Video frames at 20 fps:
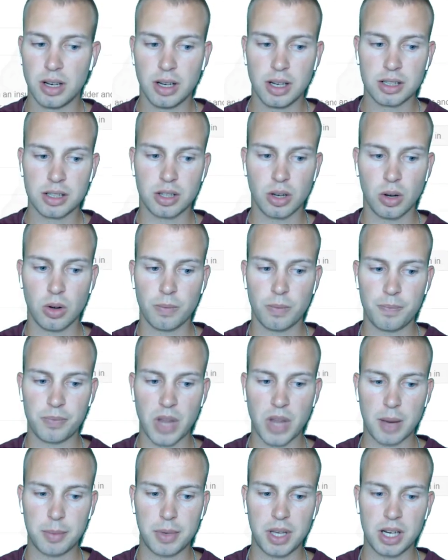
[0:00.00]
so
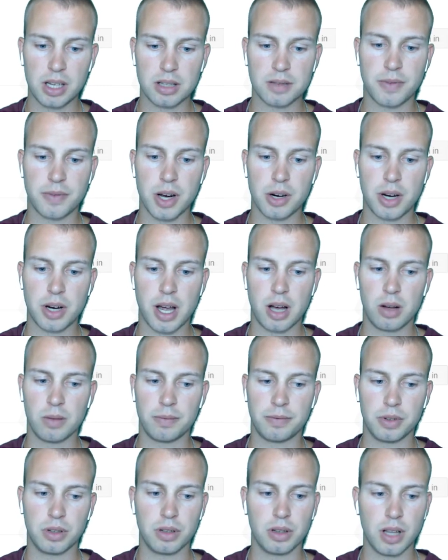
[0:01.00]
I mean it's very
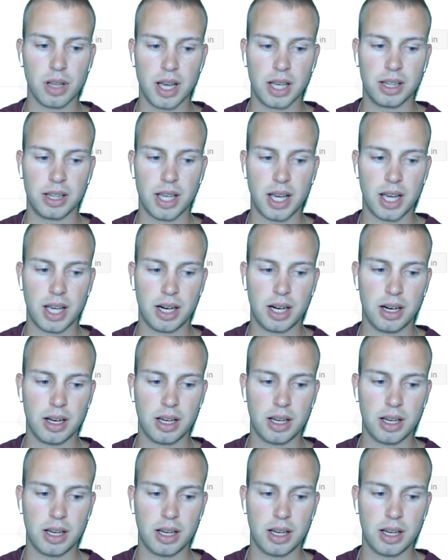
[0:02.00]
helpful and then